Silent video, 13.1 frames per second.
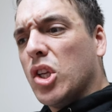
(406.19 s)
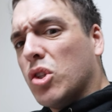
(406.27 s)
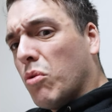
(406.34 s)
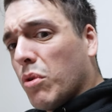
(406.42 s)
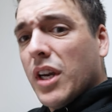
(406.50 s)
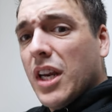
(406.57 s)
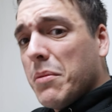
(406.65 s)

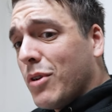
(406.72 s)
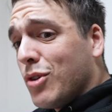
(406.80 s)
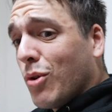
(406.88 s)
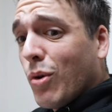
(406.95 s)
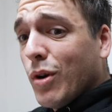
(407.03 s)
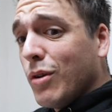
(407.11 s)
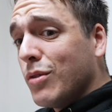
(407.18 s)
so we're gonna eat a bunch
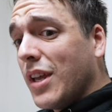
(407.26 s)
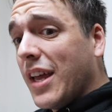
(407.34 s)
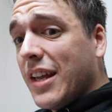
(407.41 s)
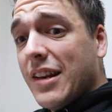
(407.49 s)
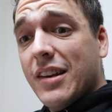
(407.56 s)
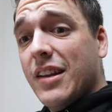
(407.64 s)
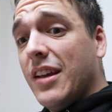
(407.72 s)
of oreos
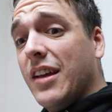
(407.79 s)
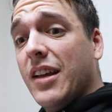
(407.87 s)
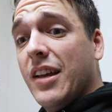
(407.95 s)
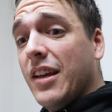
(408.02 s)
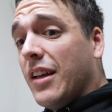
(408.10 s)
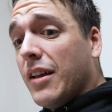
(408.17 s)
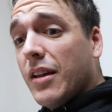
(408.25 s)
and
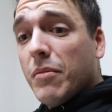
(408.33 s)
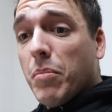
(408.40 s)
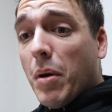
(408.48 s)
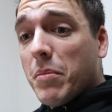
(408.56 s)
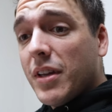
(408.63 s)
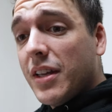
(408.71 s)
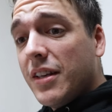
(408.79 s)

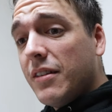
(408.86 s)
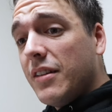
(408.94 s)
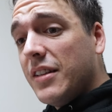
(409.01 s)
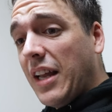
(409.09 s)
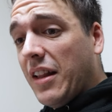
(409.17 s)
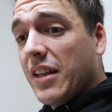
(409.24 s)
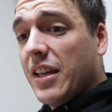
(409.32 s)

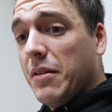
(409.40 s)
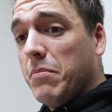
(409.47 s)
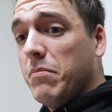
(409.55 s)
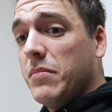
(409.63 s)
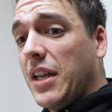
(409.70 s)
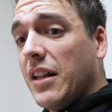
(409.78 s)
pumpkin delicate,